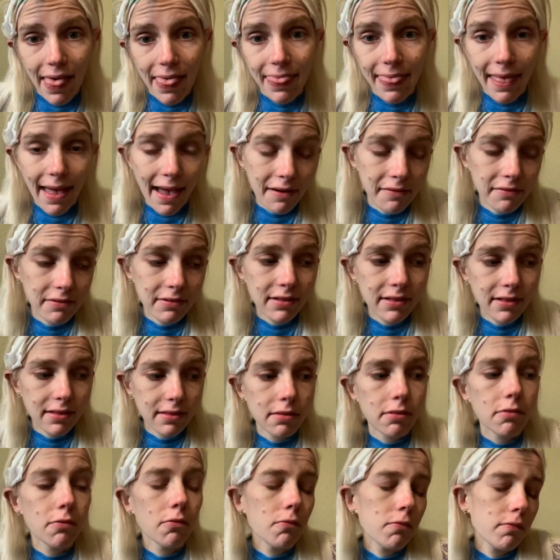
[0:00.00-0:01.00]
That was
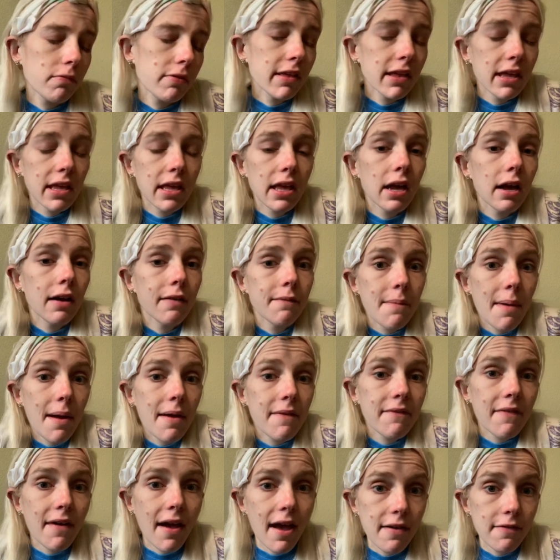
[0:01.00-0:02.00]
the thinking of
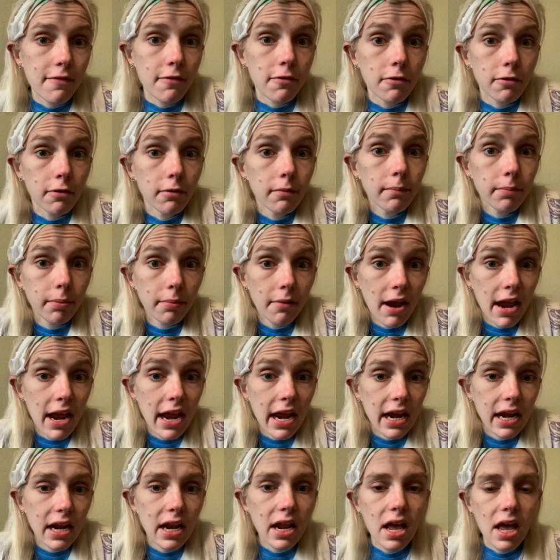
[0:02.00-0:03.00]
my 5-year-old
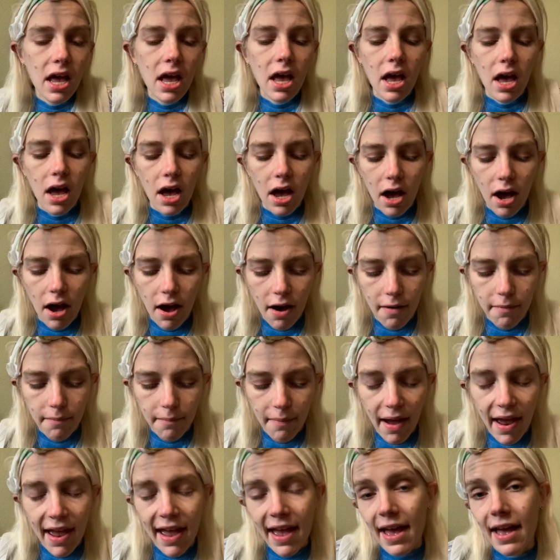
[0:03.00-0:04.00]
brain.
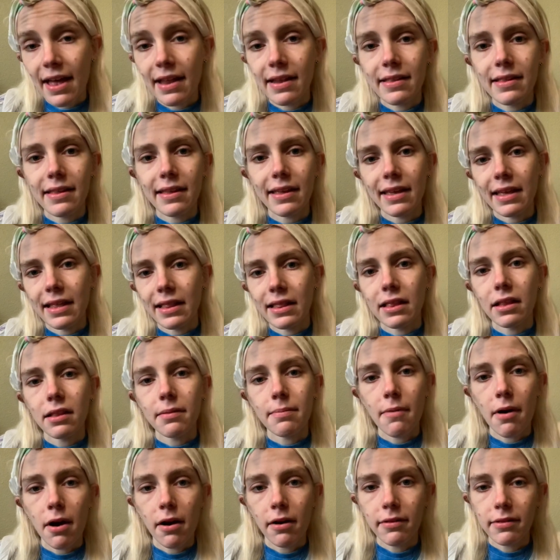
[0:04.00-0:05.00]
I had to eat the
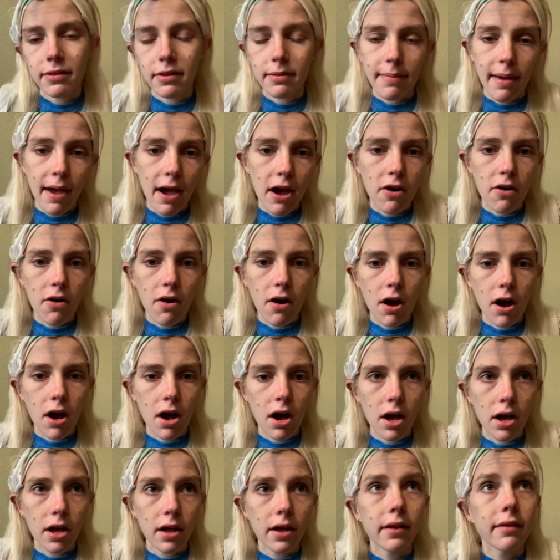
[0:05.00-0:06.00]
smallest amount
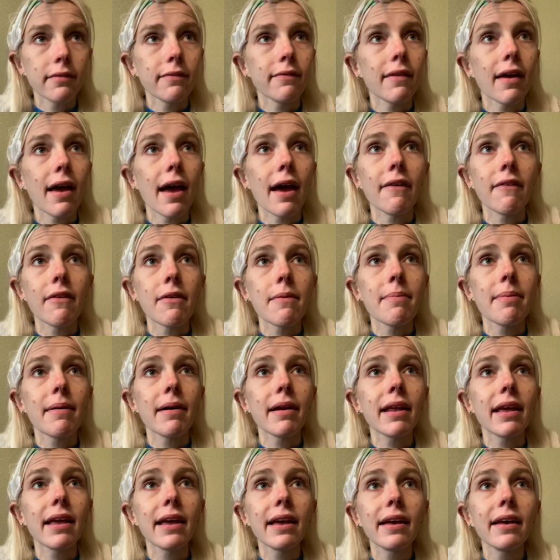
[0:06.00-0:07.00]
on
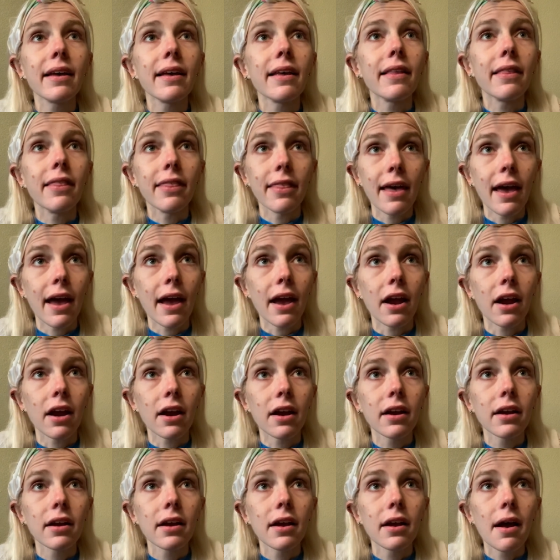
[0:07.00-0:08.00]
everybody
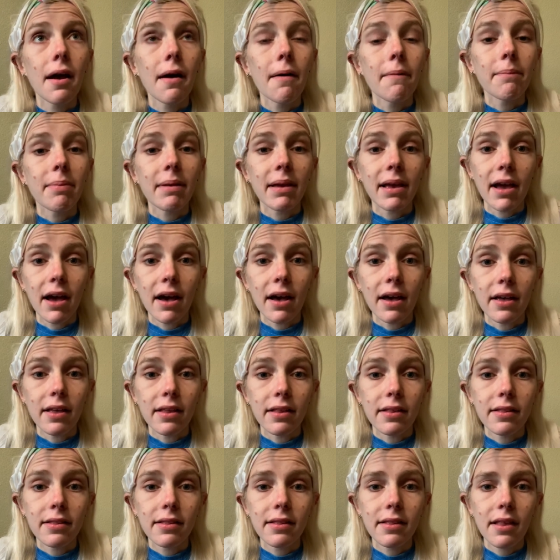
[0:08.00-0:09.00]
there
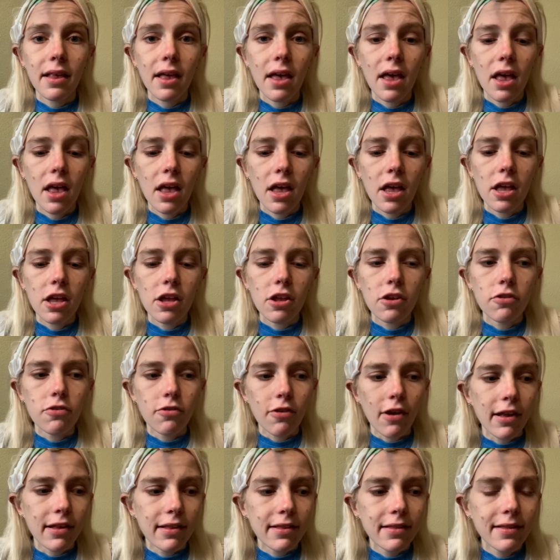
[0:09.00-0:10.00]
because
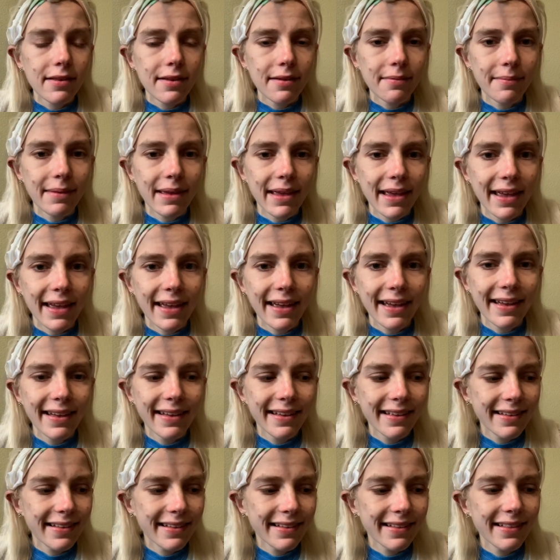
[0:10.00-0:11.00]
just to me,
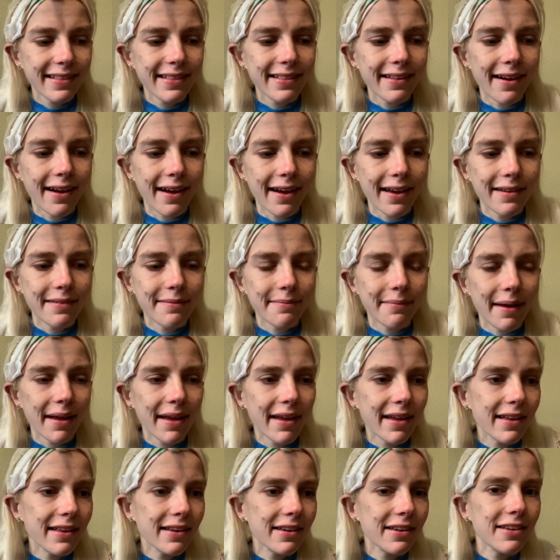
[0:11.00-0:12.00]
sorry, my
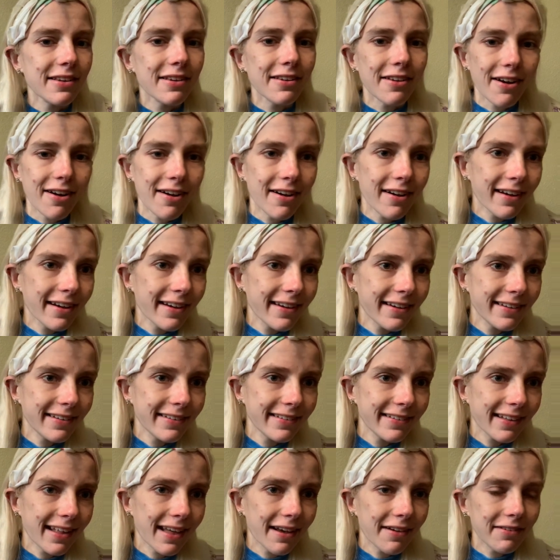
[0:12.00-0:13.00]
dog,
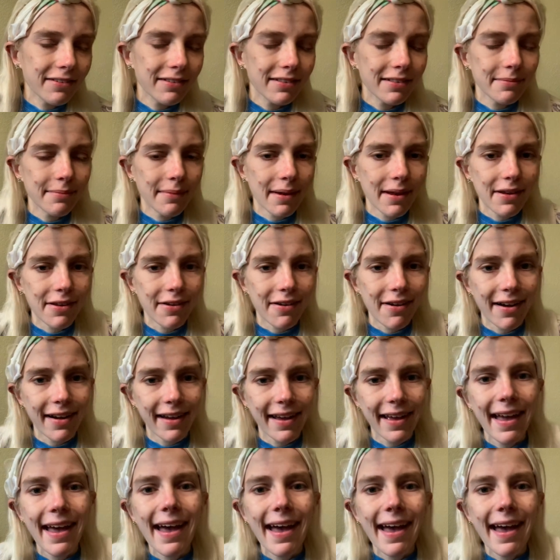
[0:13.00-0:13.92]
that was my dog,